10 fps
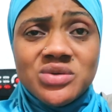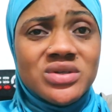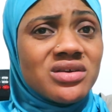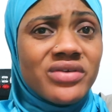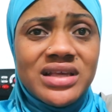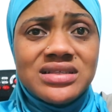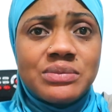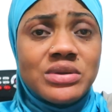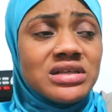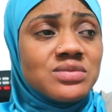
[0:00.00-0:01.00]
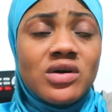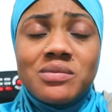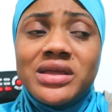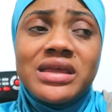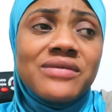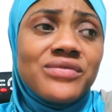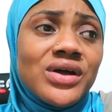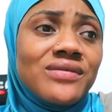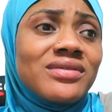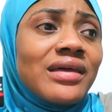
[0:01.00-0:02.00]
It was crazy. Please, mom, be careful
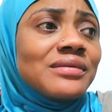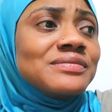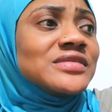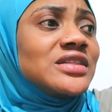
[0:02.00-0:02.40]
out there.